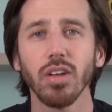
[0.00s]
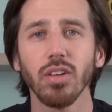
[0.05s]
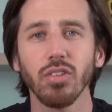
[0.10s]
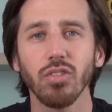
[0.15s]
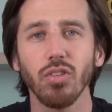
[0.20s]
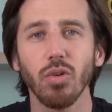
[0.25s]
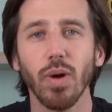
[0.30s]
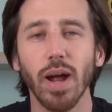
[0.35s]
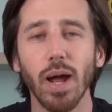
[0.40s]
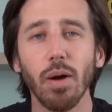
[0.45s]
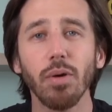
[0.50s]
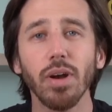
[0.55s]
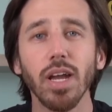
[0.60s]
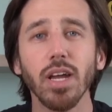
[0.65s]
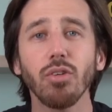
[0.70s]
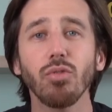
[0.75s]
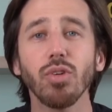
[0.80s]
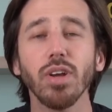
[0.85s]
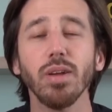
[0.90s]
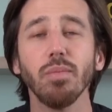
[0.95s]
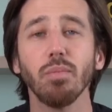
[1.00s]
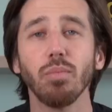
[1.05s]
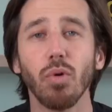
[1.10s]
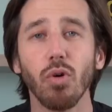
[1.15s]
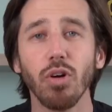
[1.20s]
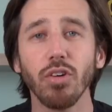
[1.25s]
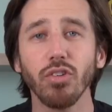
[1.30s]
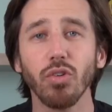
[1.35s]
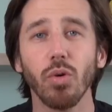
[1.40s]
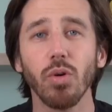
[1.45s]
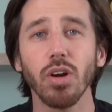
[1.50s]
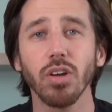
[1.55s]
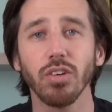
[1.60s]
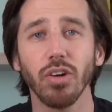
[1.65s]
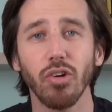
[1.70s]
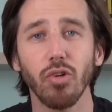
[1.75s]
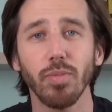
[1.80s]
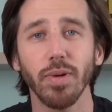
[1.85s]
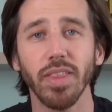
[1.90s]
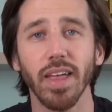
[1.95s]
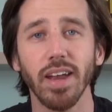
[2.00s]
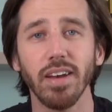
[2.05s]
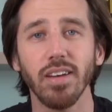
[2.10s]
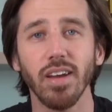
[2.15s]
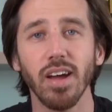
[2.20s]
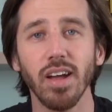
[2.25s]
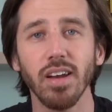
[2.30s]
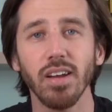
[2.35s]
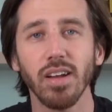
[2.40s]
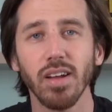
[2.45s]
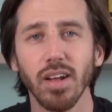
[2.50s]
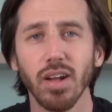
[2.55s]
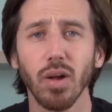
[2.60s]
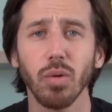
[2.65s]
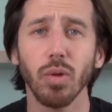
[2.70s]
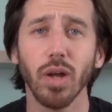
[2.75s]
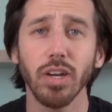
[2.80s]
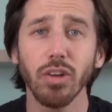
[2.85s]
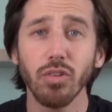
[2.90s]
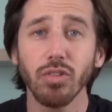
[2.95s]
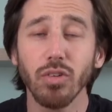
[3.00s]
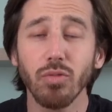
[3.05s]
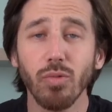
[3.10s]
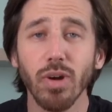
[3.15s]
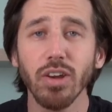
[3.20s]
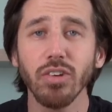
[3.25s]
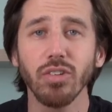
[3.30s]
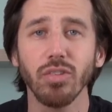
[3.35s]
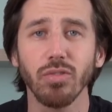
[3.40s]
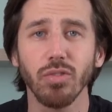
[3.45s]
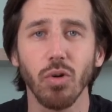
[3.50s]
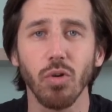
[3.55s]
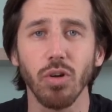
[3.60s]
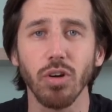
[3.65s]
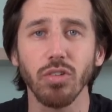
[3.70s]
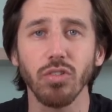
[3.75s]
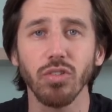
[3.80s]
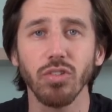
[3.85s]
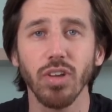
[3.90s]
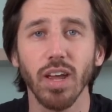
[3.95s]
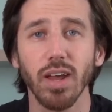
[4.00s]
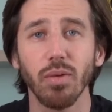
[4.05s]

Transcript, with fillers: So how would I create more torque to open that nut? Well, I'd use a wrench, of course.